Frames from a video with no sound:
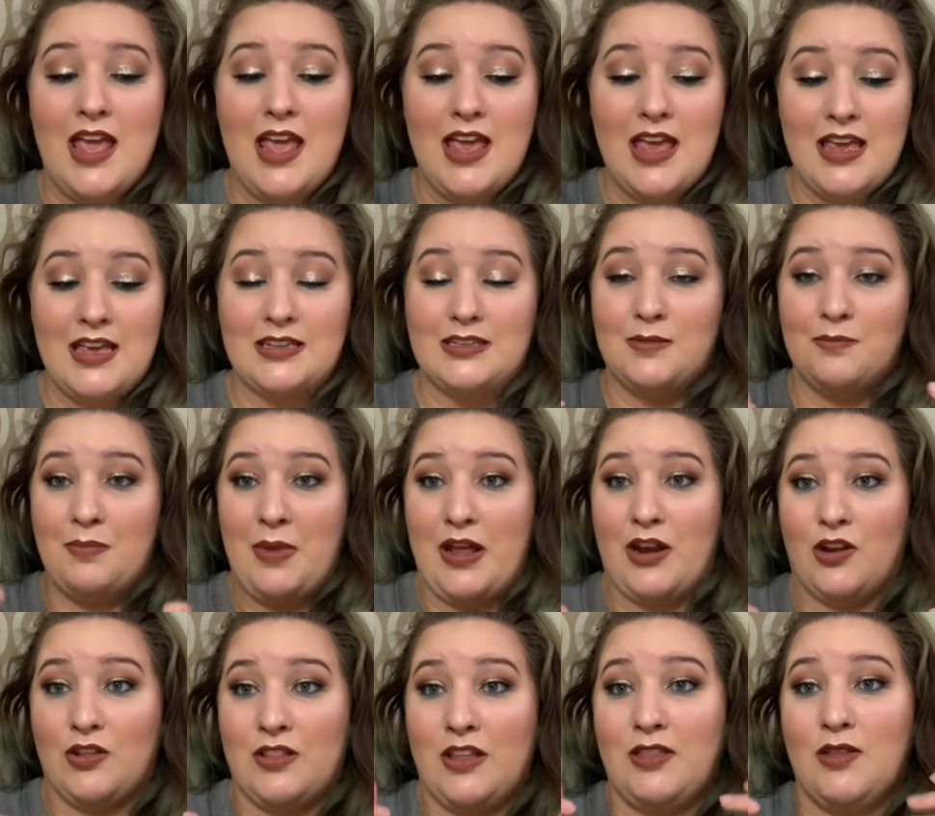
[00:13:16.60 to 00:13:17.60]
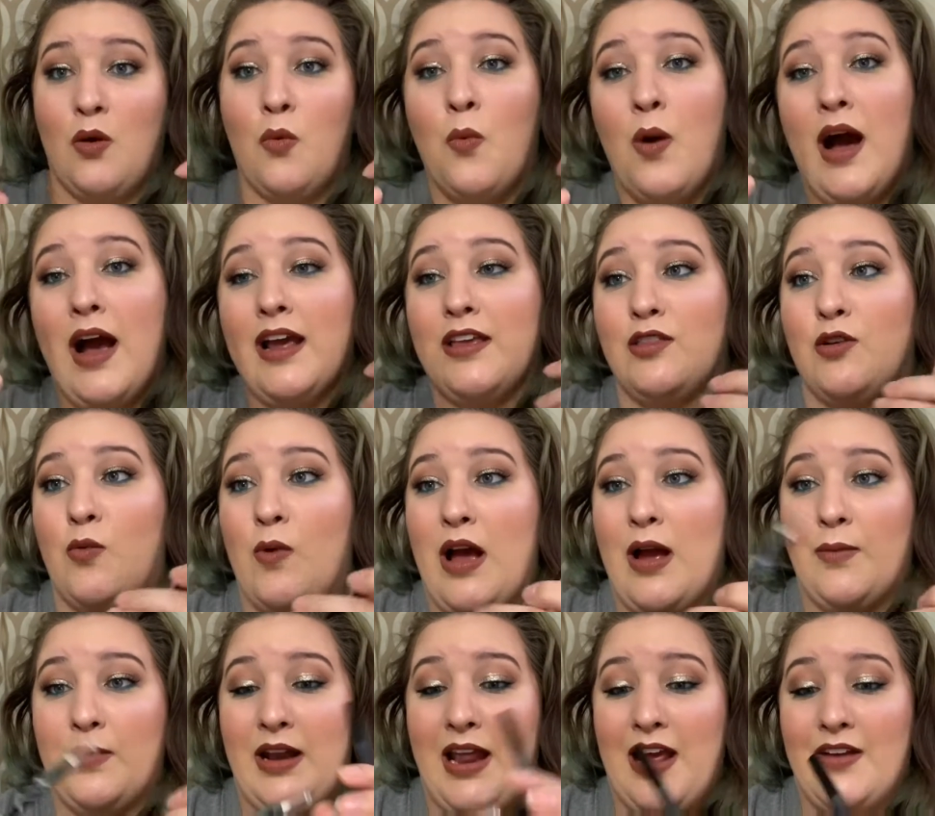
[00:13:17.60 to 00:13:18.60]
is better than the white. The
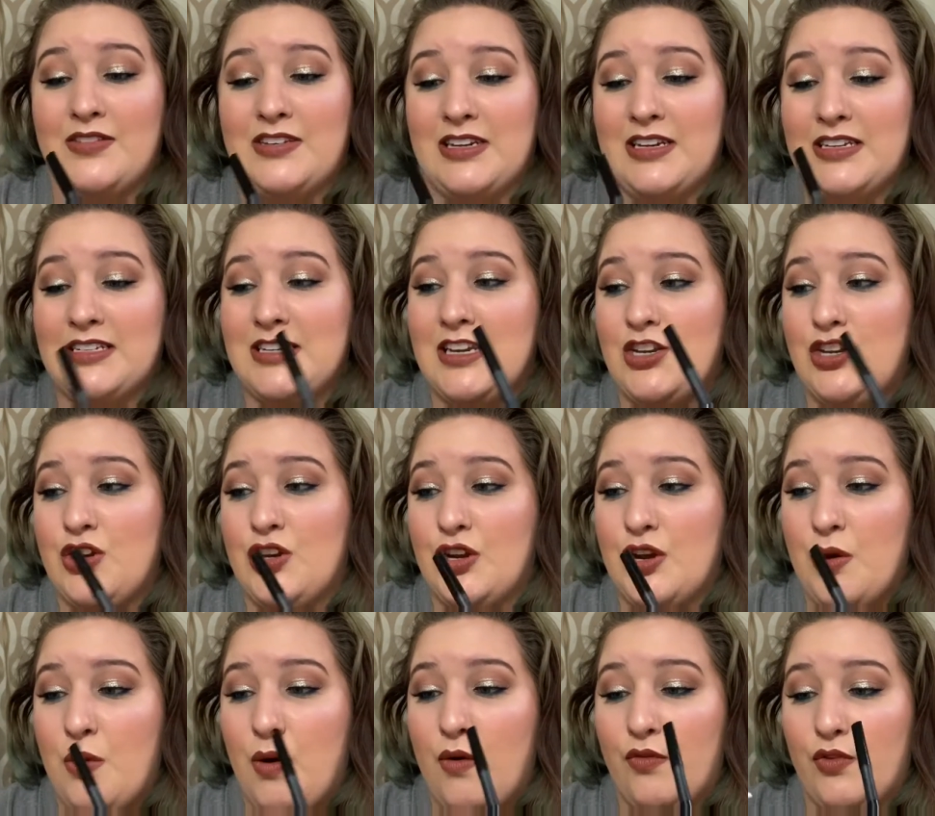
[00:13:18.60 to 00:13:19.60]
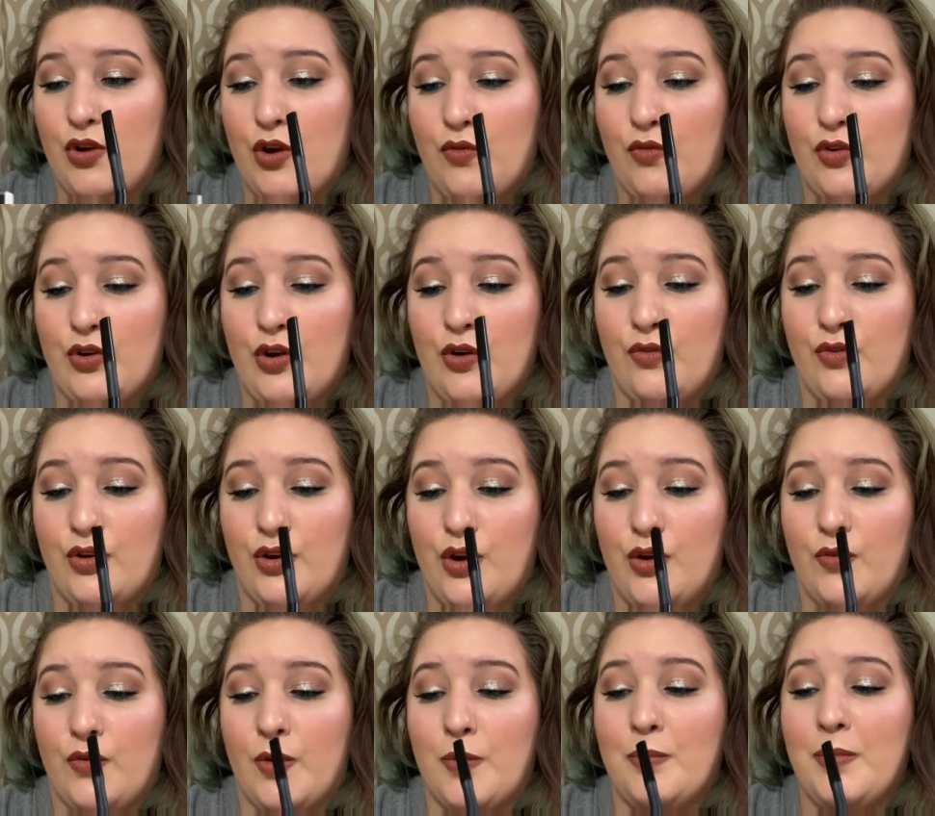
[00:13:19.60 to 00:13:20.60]
white one I have to continue to go over and over and over and
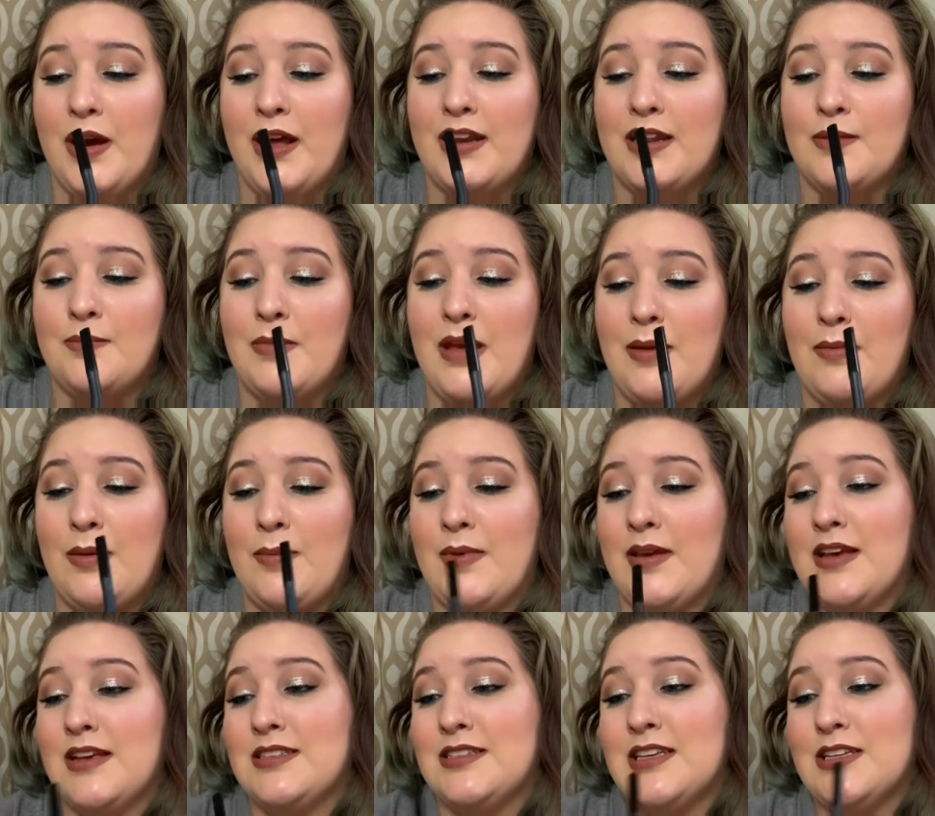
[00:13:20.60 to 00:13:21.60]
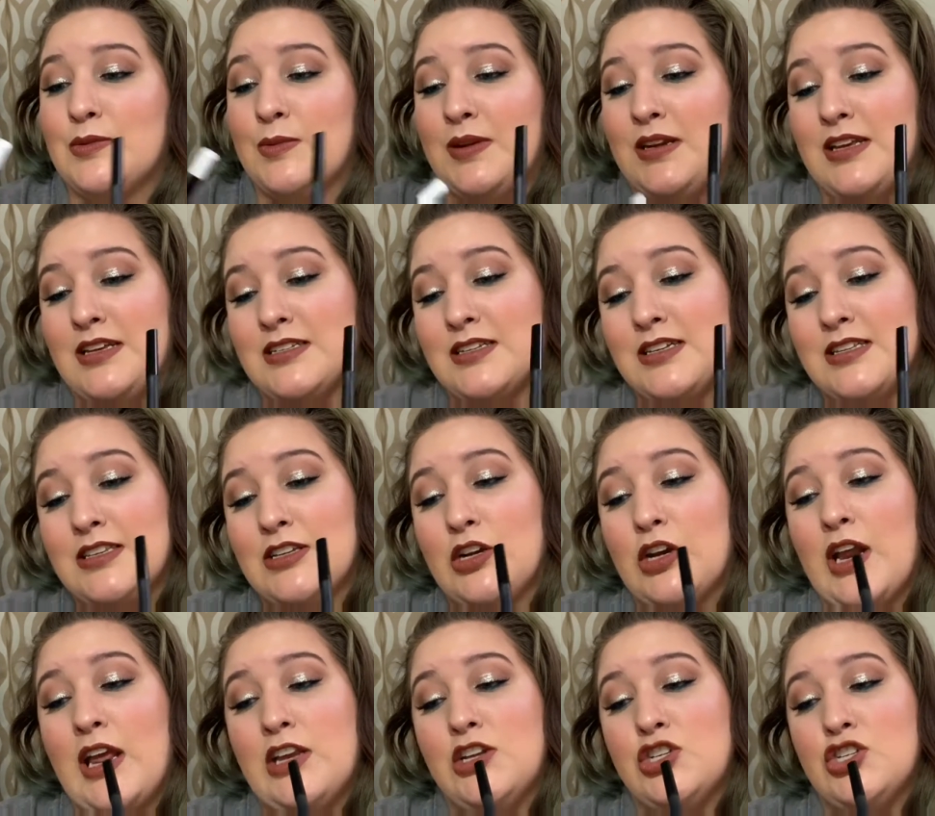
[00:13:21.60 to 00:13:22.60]
over, but it may be because this one is
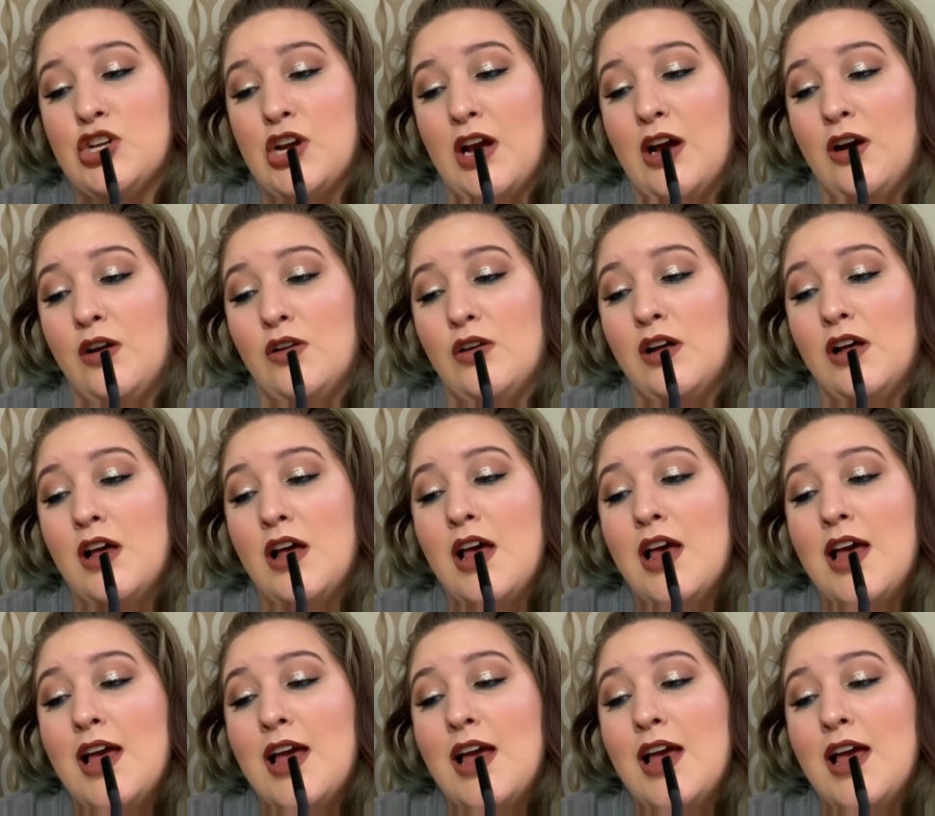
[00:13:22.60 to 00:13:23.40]
considered a gel